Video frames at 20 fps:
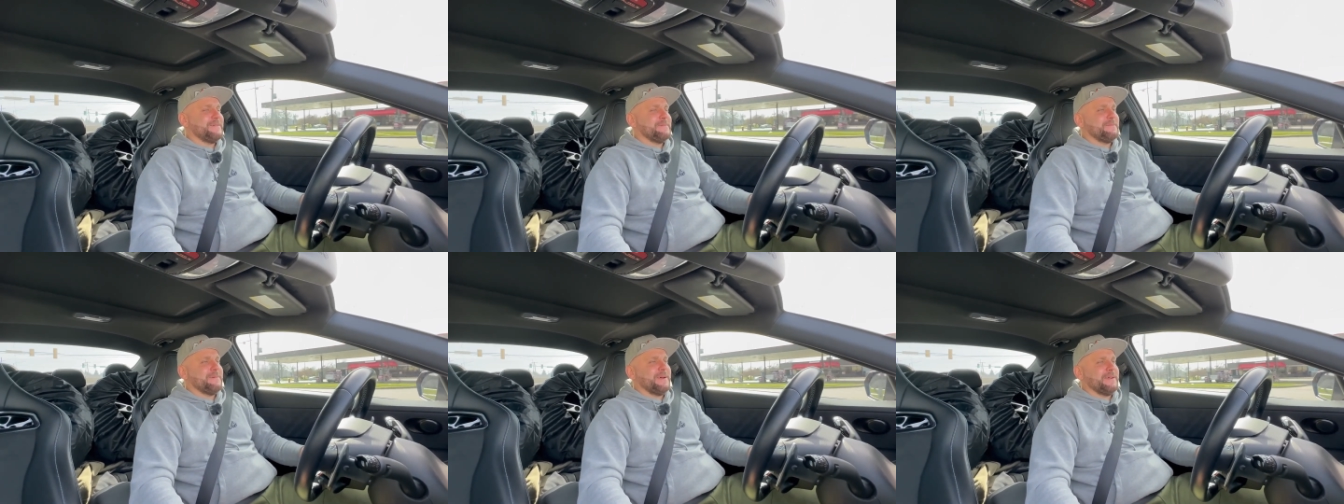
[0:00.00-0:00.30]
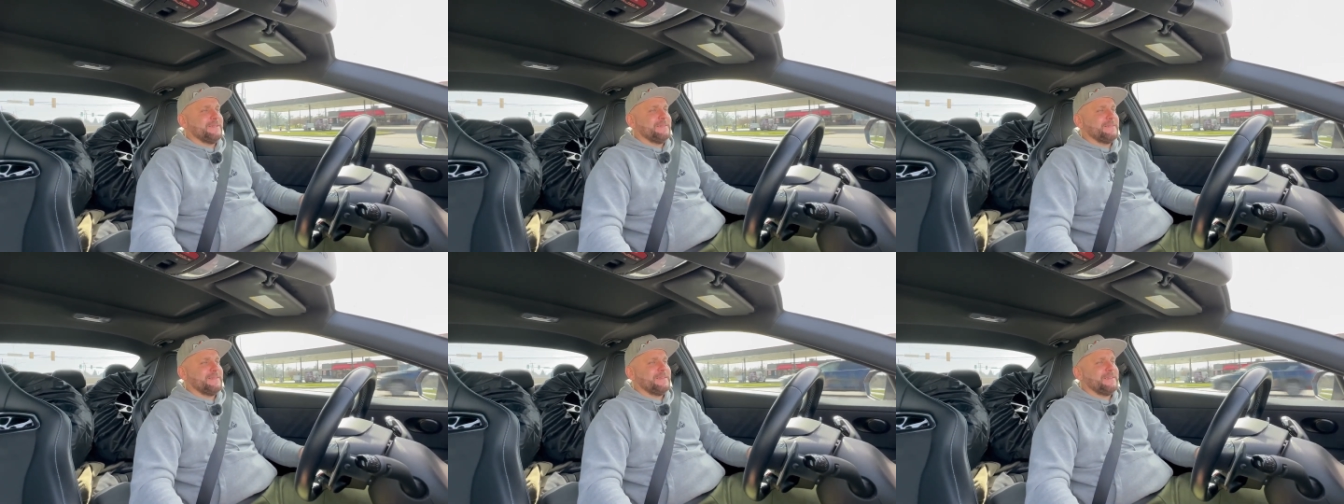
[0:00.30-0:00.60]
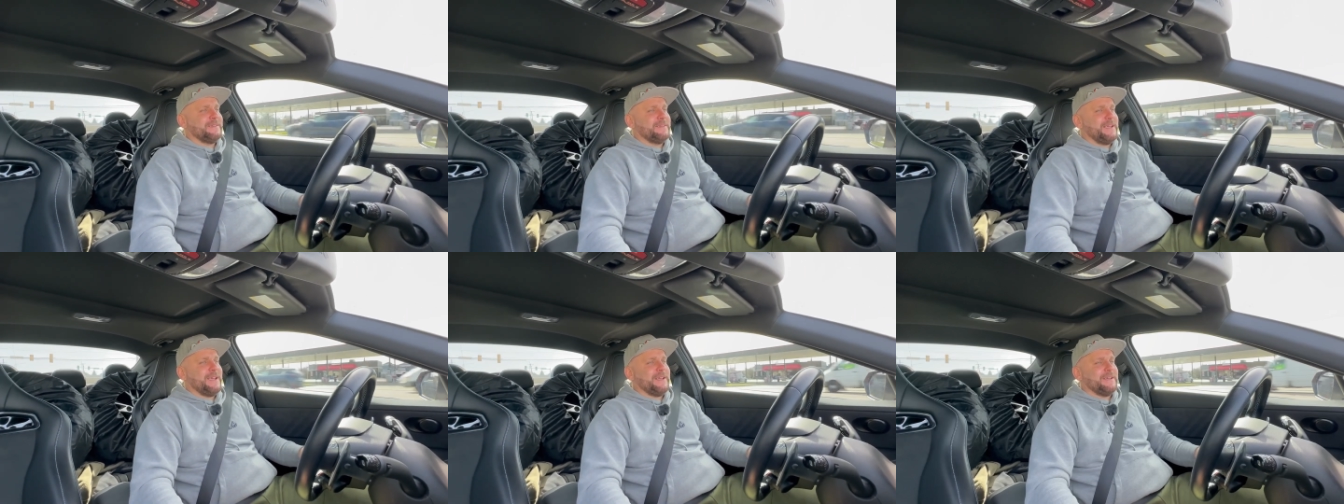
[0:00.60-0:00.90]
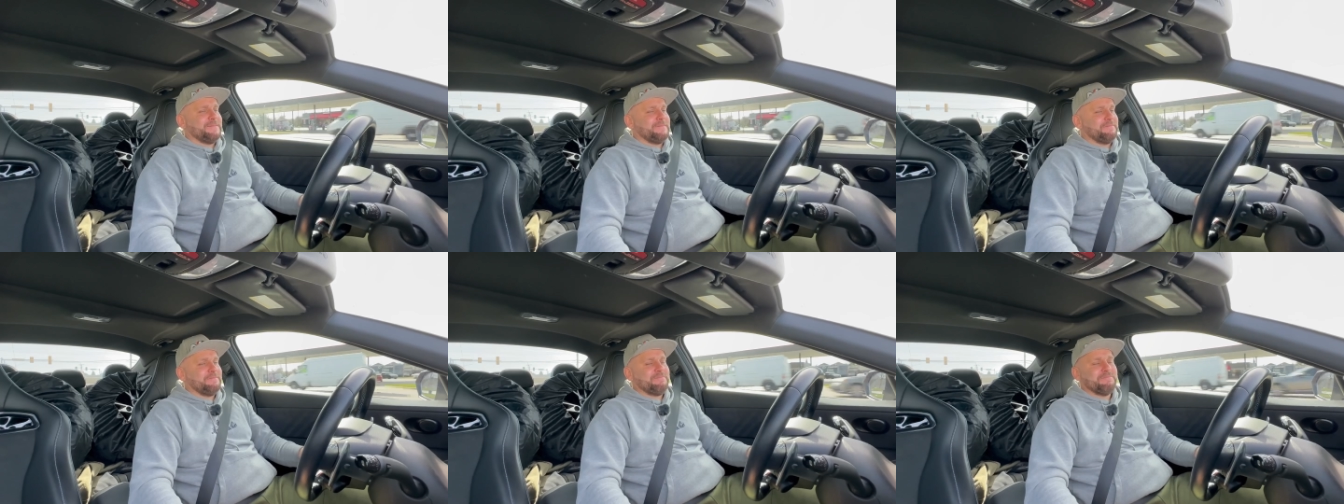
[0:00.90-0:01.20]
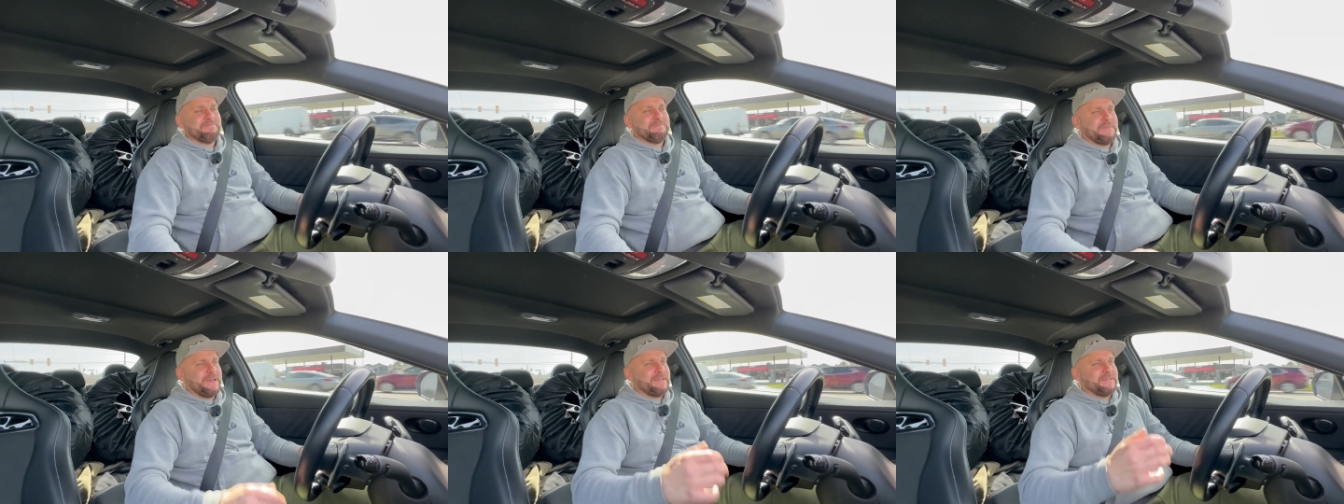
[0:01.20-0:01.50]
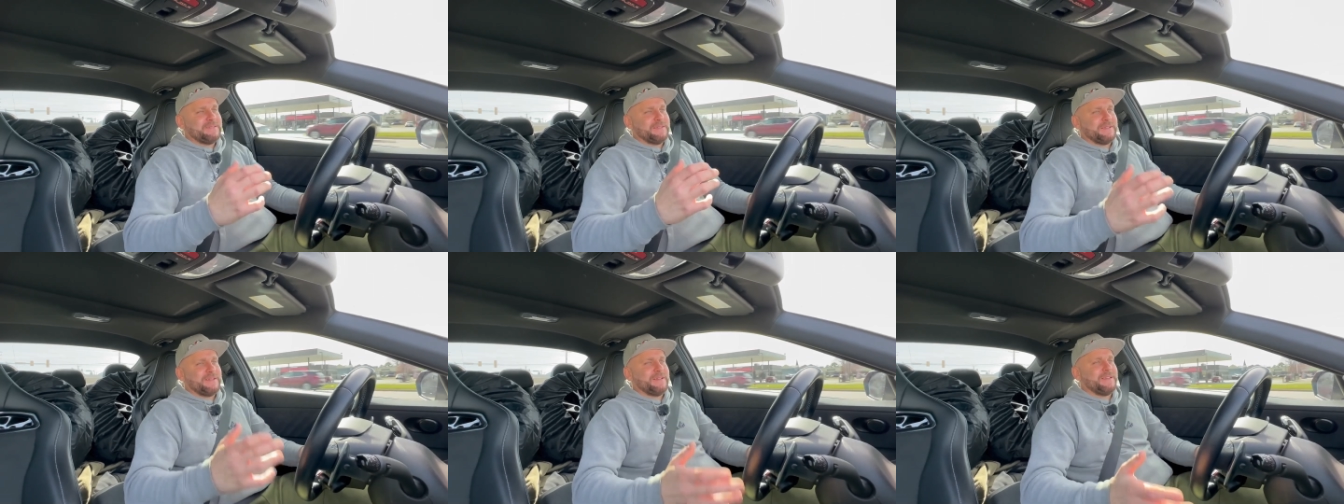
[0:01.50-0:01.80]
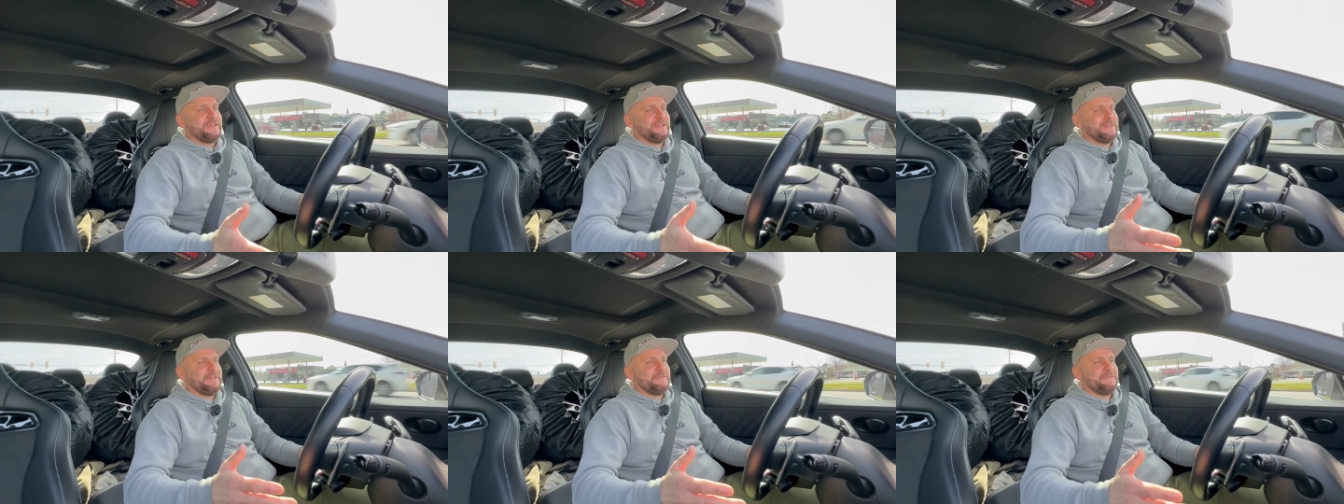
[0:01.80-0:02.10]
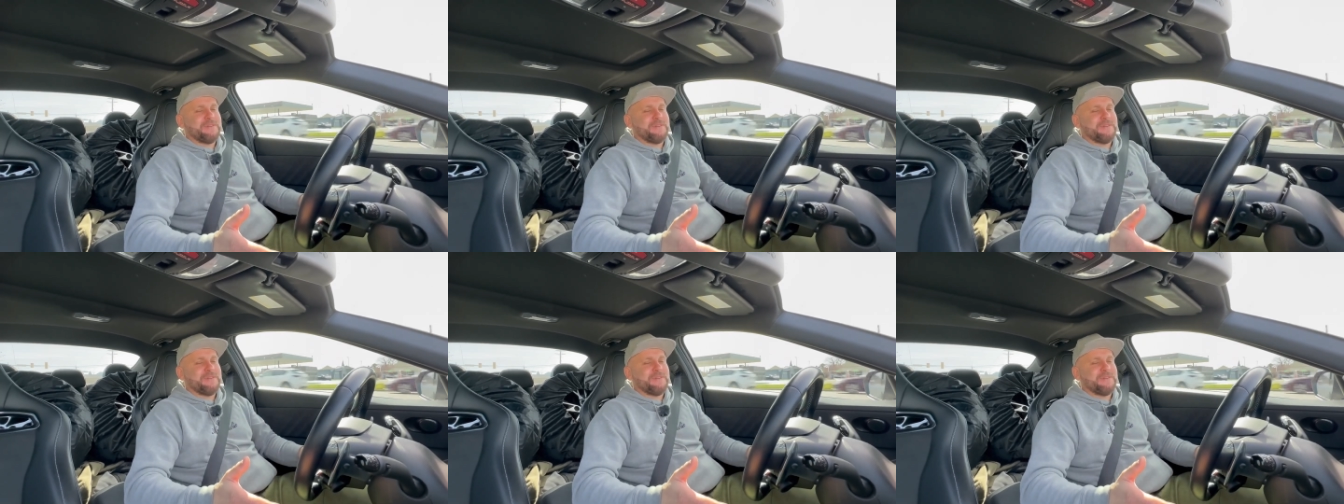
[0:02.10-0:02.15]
But yeah, basically